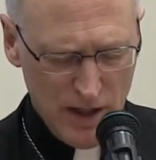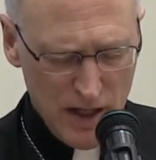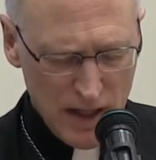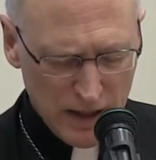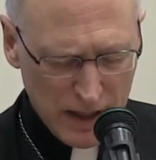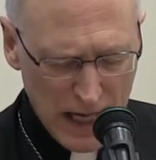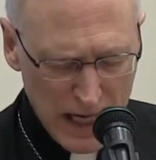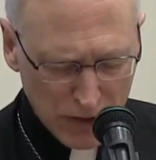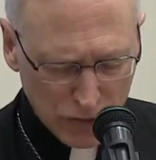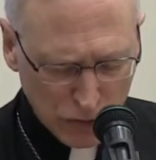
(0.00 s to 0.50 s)

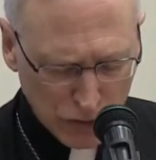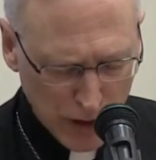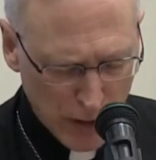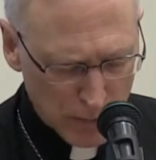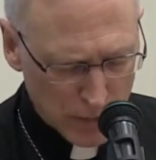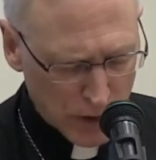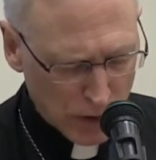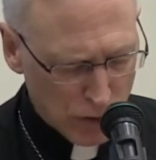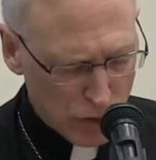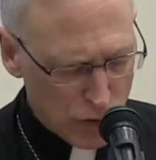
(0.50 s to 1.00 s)
It has
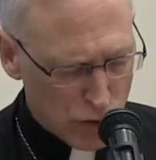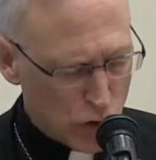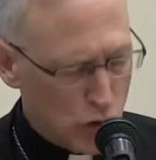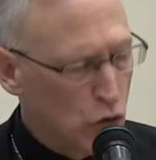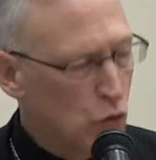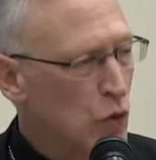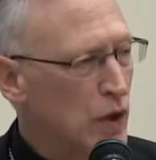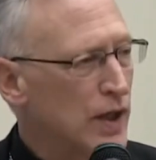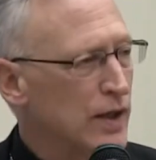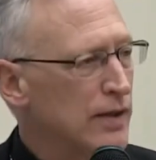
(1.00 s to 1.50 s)
something to
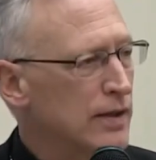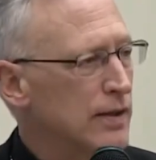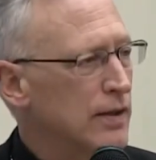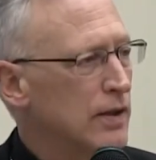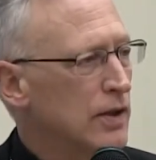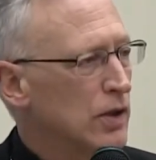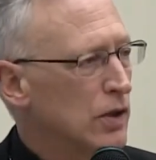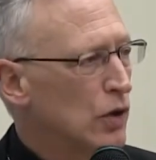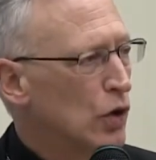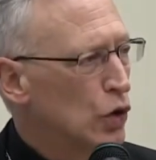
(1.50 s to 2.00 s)
do
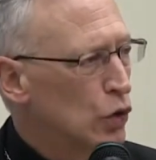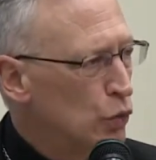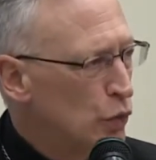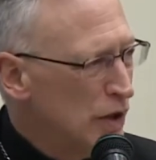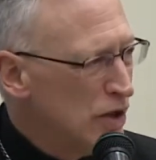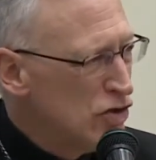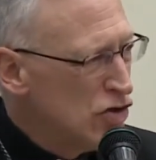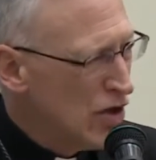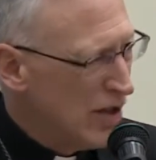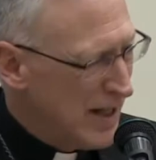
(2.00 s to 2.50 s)
with
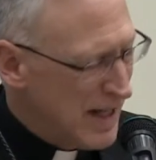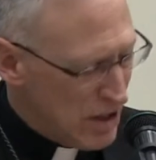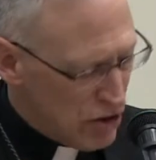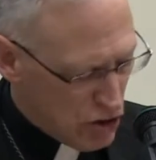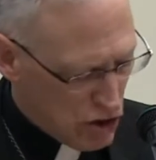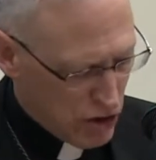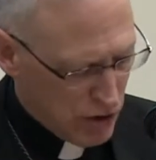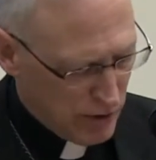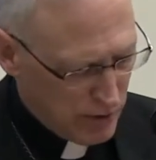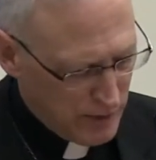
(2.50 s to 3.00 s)

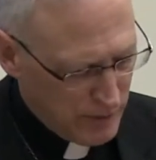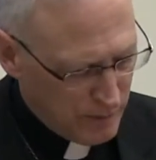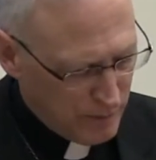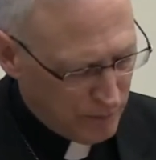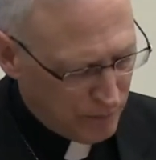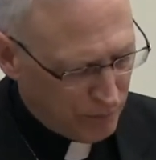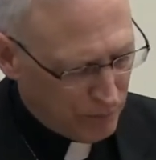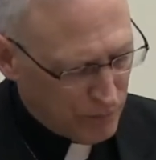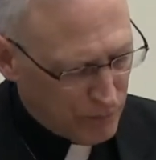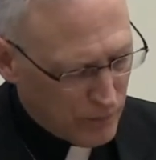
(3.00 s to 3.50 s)
origination.
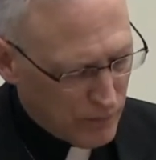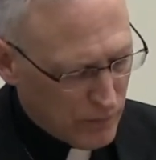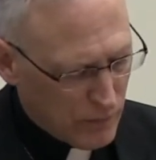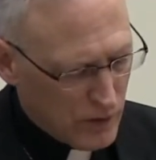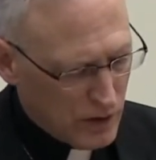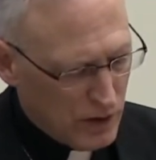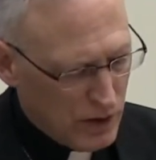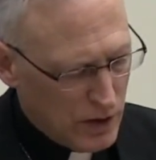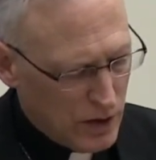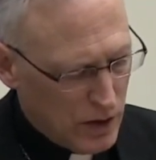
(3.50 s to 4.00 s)

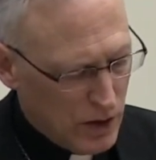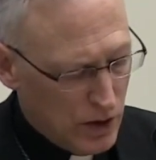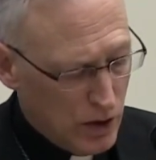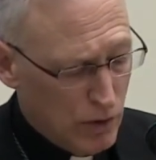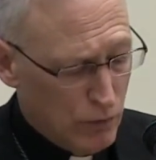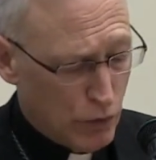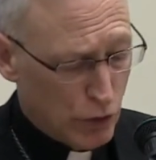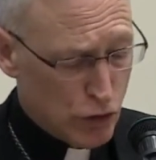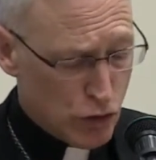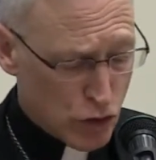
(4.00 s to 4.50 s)

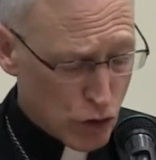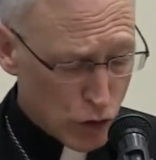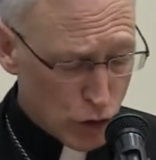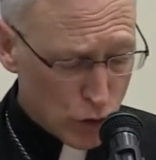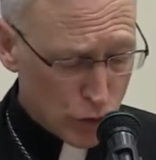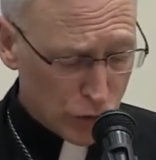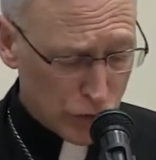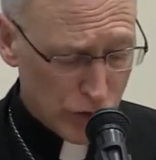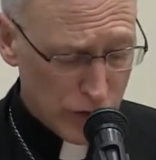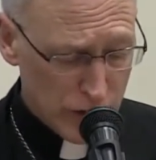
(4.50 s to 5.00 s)
For
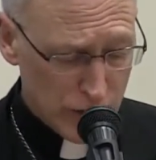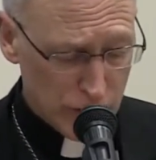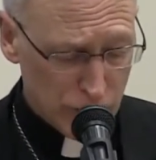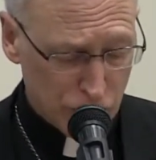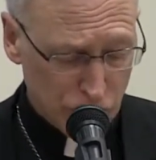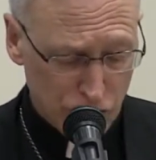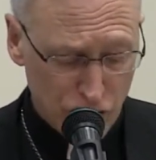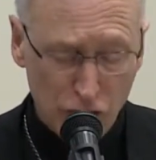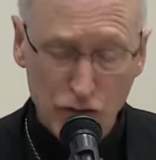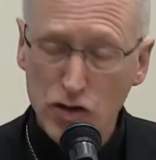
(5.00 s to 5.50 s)
Jews, it
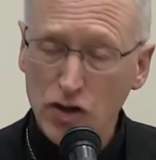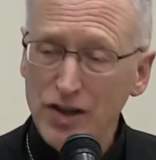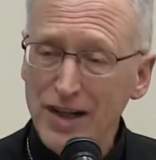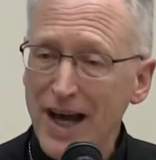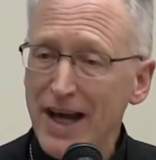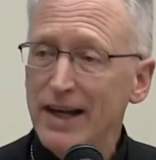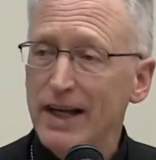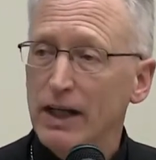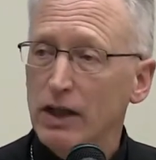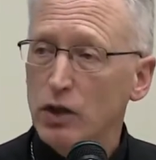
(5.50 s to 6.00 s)
is the
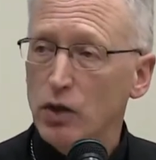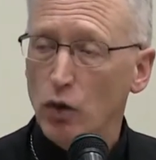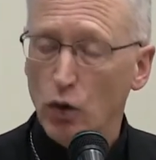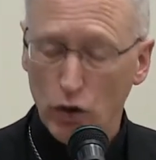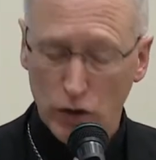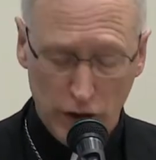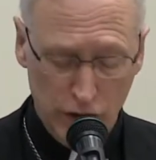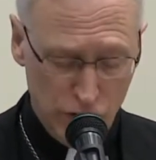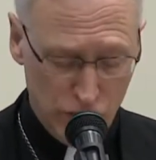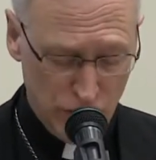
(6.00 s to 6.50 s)
genetic
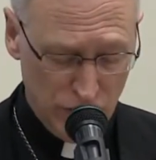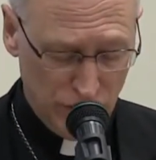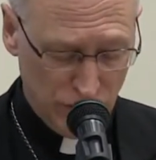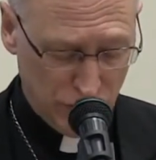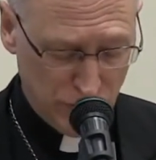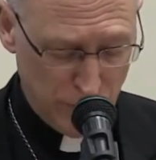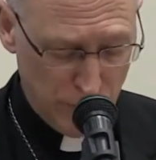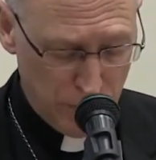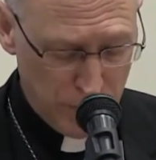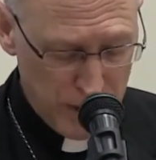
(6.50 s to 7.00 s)

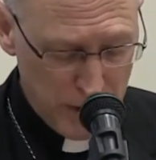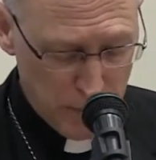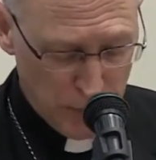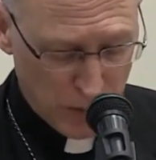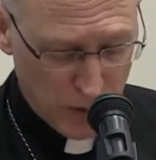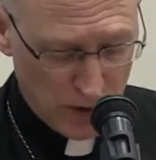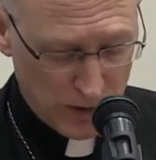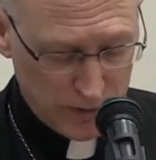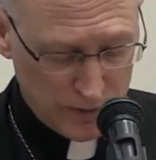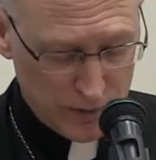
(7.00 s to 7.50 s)
origins of a
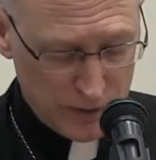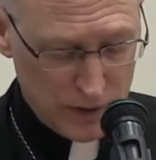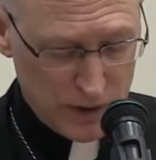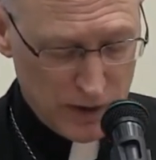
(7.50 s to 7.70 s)
people.